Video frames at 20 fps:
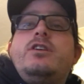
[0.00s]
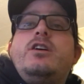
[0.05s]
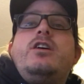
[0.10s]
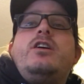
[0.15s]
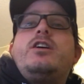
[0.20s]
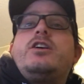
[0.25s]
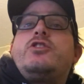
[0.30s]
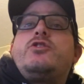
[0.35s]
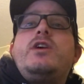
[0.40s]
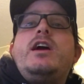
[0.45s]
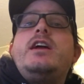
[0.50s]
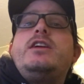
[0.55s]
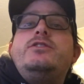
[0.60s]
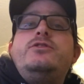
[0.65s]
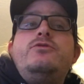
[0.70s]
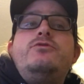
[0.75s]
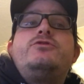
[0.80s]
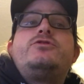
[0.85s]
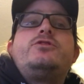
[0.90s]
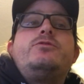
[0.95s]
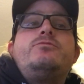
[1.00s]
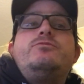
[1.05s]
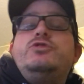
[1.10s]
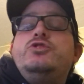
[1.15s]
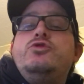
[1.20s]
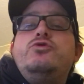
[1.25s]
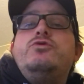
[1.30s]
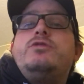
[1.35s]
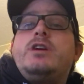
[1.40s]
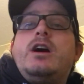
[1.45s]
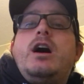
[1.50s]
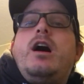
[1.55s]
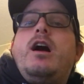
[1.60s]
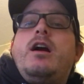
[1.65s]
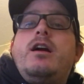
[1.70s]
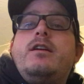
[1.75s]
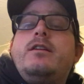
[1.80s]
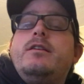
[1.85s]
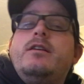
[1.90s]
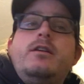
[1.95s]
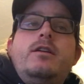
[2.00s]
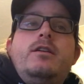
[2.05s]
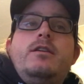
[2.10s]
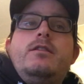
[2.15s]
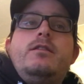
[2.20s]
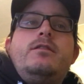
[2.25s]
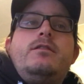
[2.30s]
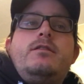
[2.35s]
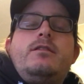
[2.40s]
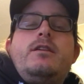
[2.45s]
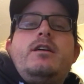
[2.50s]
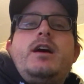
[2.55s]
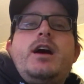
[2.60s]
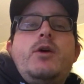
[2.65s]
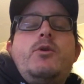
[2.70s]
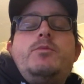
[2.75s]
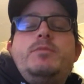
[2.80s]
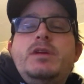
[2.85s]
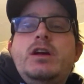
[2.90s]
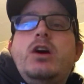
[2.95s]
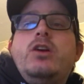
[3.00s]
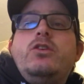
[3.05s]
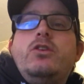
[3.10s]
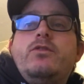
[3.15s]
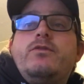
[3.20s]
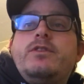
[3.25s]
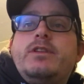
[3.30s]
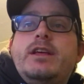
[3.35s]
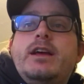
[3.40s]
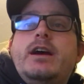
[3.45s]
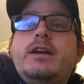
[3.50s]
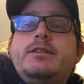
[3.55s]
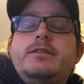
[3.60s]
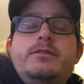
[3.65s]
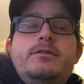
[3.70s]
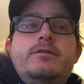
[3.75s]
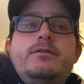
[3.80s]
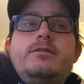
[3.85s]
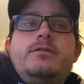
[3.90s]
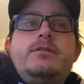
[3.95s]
or a Craig Newsom new card, I would be all over that.